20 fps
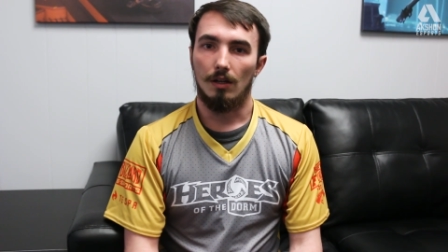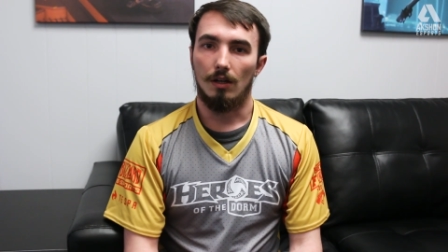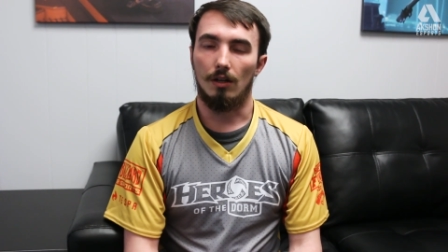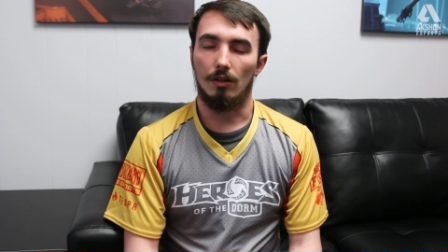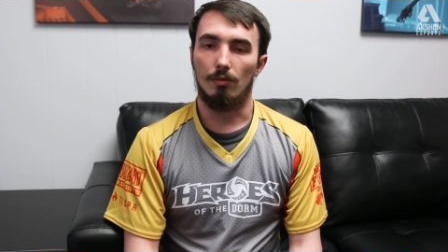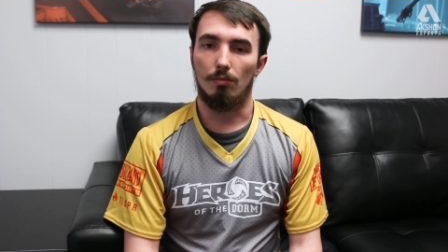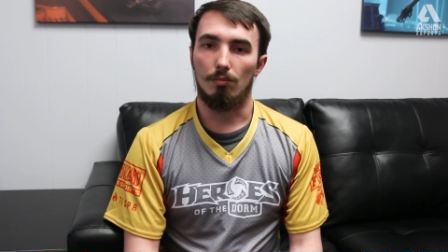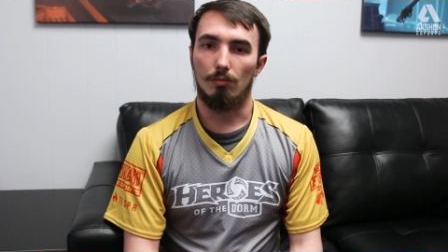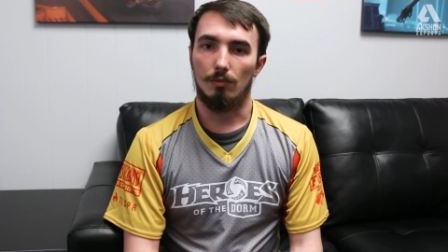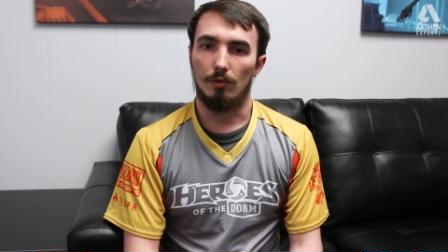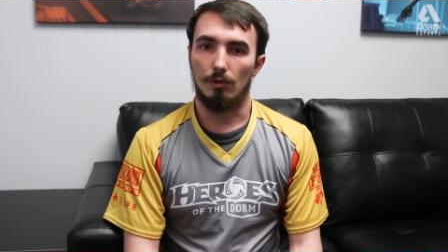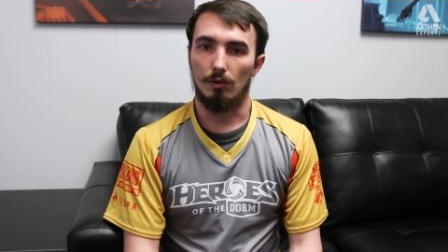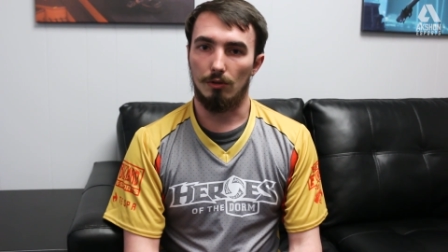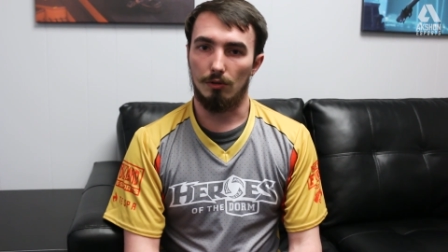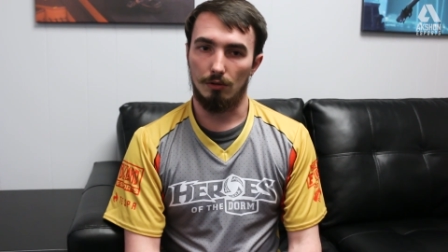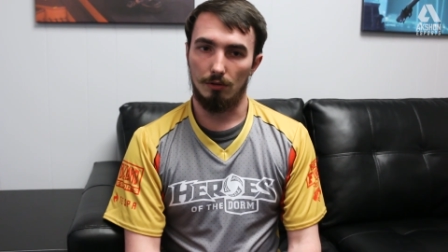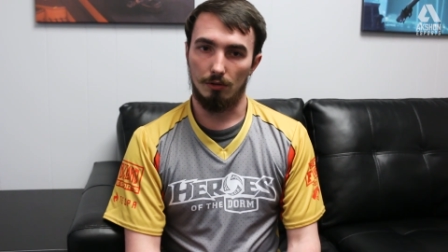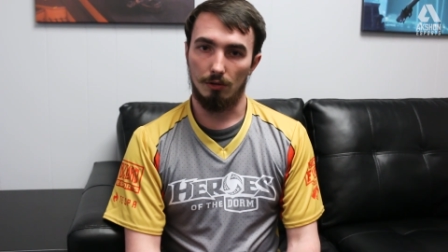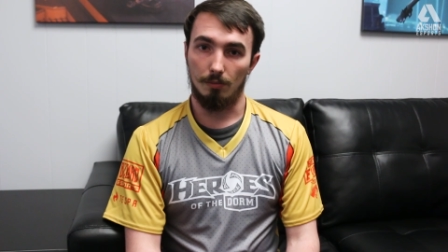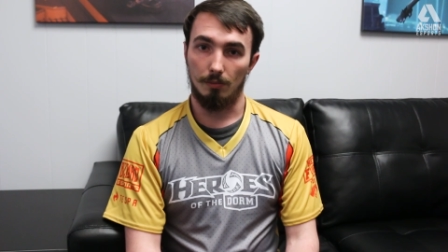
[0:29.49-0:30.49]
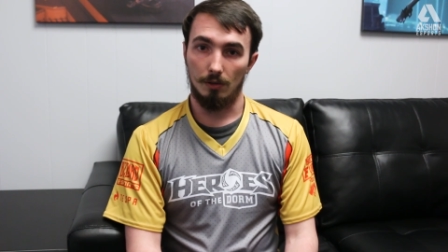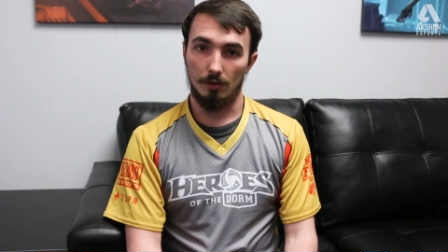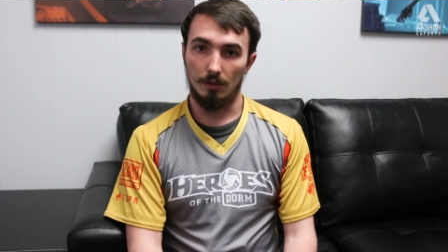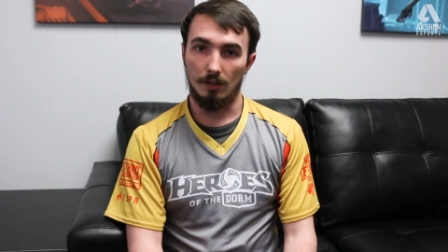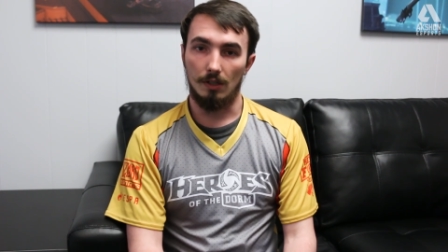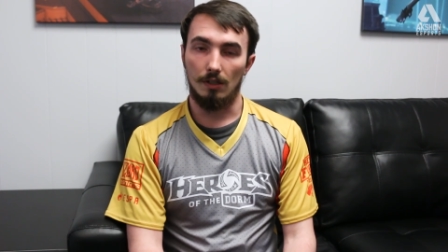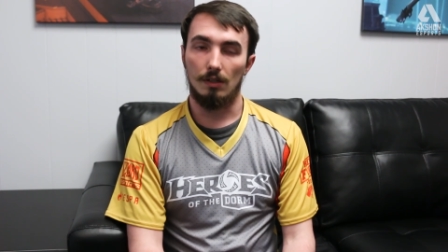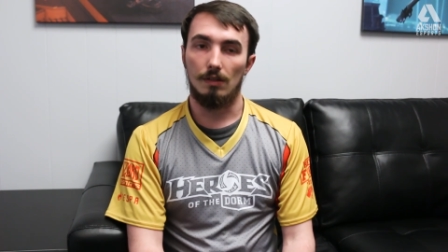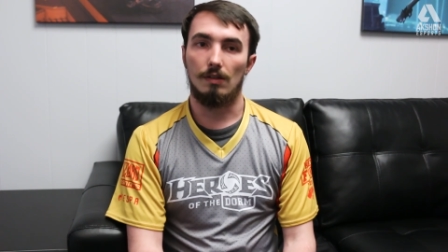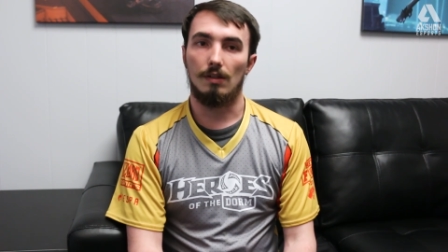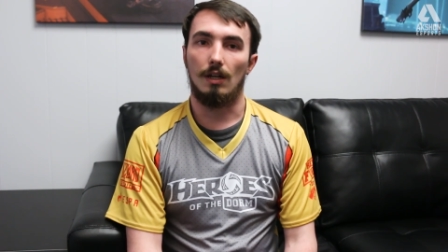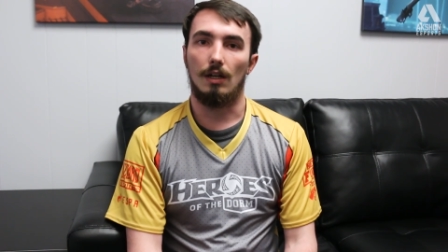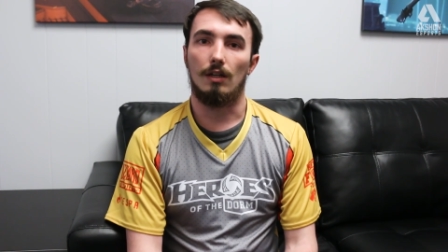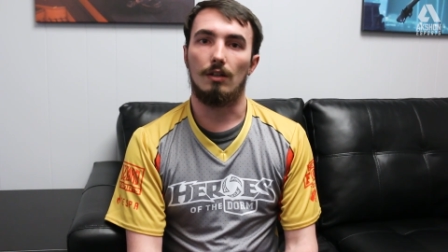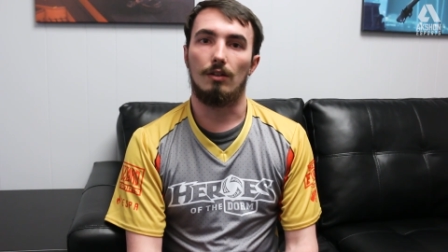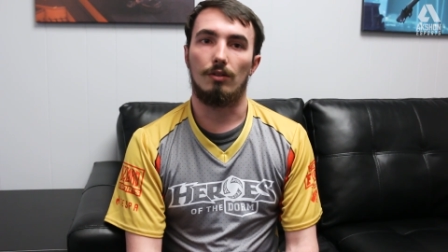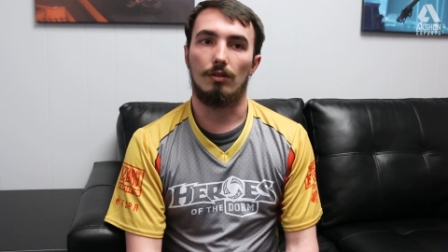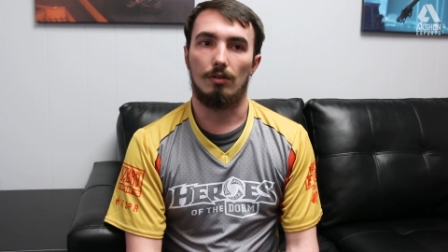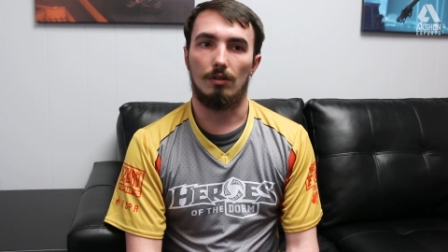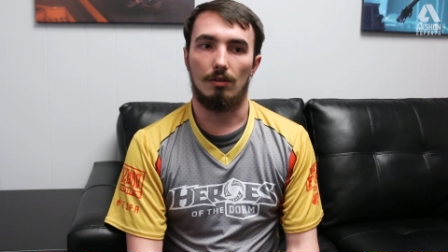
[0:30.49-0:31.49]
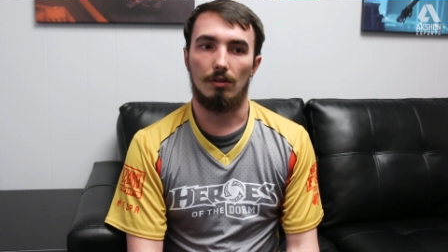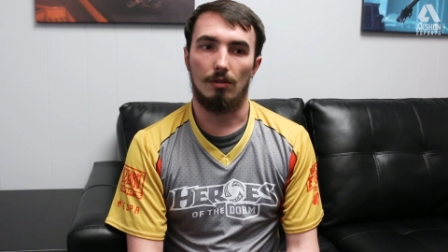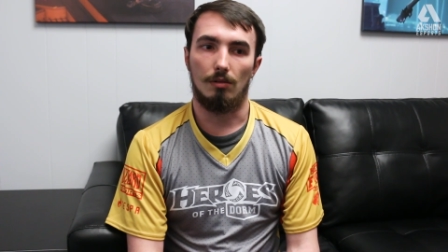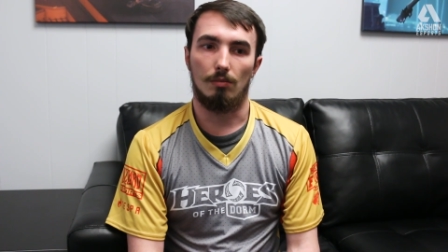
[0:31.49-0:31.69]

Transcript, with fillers: And a normal day is like